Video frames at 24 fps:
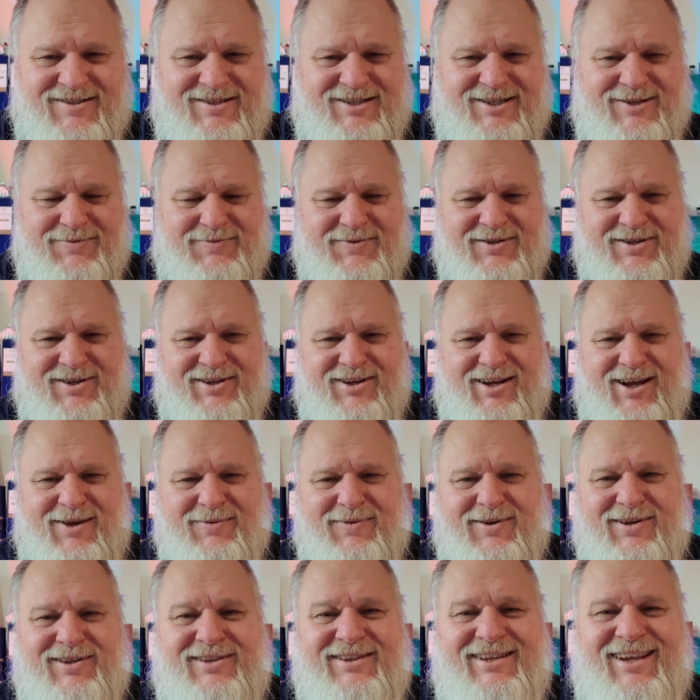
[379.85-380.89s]

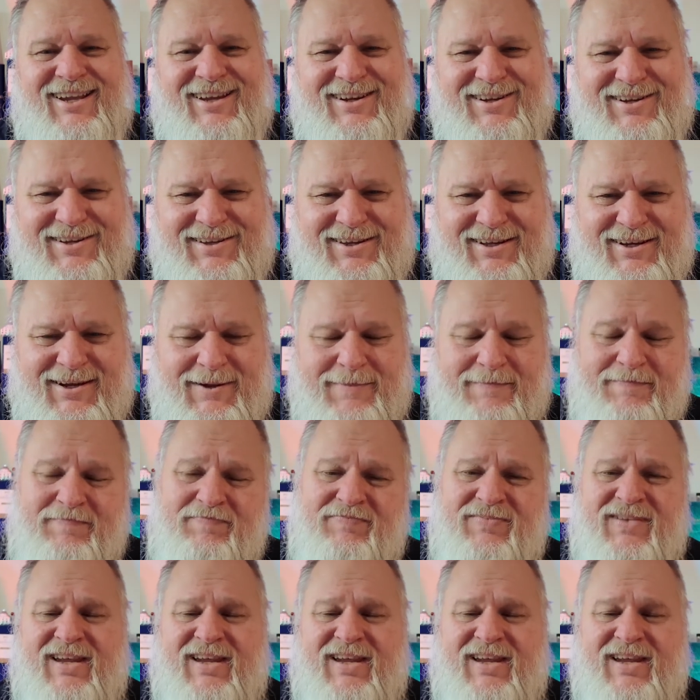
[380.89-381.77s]
subscriber territory.